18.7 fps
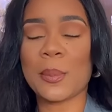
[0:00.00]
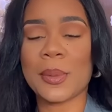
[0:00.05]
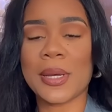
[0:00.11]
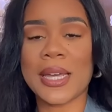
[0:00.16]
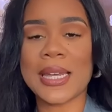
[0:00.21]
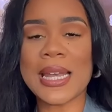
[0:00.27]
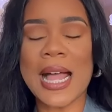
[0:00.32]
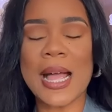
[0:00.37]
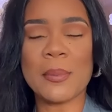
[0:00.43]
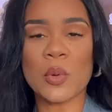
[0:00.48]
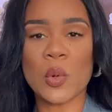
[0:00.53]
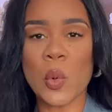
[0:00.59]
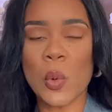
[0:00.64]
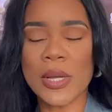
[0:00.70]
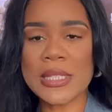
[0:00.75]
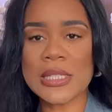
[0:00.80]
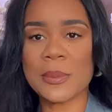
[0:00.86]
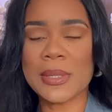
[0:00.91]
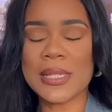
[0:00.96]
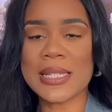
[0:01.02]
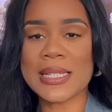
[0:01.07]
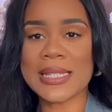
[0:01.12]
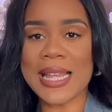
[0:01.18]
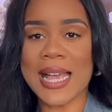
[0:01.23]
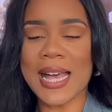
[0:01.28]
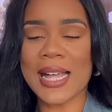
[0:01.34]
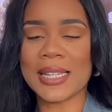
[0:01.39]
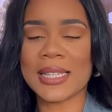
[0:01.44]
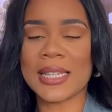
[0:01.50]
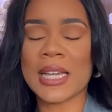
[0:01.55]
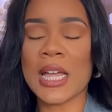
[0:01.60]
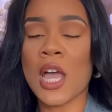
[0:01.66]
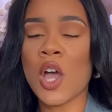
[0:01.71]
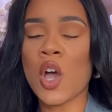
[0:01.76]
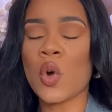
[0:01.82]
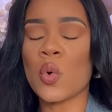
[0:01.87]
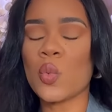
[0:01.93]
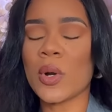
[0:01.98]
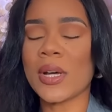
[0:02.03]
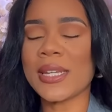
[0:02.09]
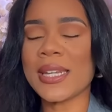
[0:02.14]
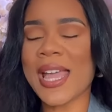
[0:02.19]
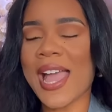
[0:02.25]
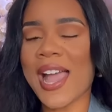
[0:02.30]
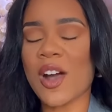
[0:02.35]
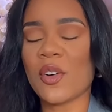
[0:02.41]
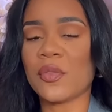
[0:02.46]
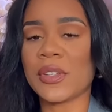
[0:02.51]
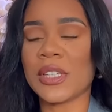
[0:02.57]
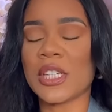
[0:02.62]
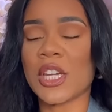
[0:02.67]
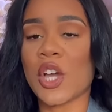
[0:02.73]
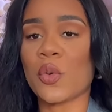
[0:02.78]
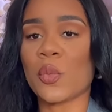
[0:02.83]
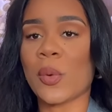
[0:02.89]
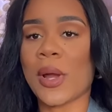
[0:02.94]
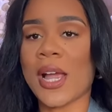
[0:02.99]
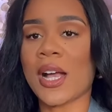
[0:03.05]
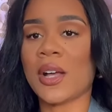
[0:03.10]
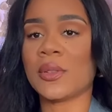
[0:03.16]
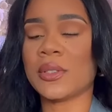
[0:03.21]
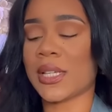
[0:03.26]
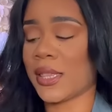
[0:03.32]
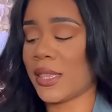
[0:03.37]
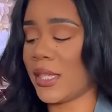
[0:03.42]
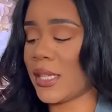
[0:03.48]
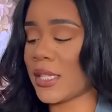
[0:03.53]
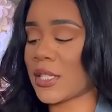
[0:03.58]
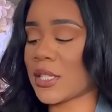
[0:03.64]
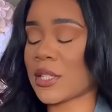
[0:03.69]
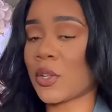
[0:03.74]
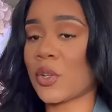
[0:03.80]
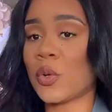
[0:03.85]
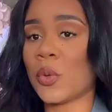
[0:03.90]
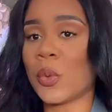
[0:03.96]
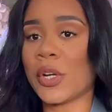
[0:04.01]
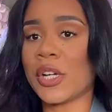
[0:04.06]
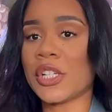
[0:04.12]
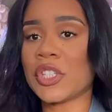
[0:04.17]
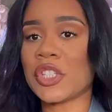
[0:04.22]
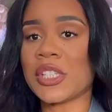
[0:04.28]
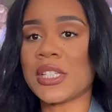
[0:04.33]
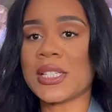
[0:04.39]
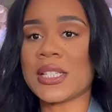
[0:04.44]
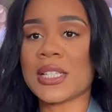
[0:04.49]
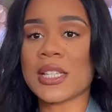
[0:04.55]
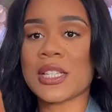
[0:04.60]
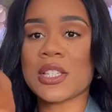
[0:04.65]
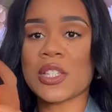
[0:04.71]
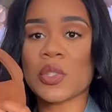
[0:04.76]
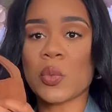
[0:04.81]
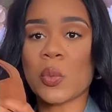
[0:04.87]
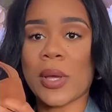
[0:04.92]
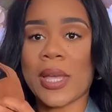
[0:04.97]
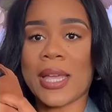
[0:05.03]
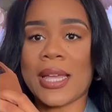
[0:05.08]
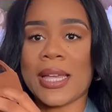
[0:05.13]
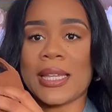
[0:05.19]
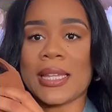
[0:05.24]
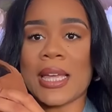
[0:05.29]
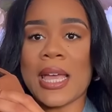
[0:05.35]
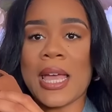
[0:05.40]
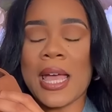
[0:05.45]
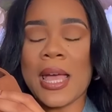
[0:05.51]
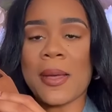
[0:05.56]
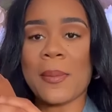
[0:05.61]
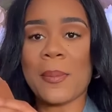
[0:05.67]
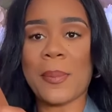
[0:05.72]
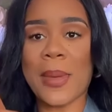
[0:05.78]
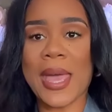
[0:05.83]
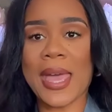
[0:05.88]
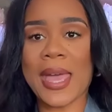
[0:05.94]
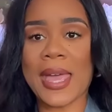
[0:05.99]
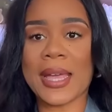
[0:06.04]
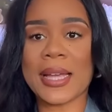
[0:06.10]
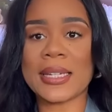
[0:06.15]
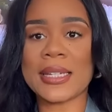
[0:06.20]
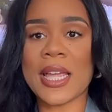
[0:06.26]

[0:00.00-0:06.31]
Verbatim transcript: but I'm going to be styling one outfit around this gorgeous suede bag.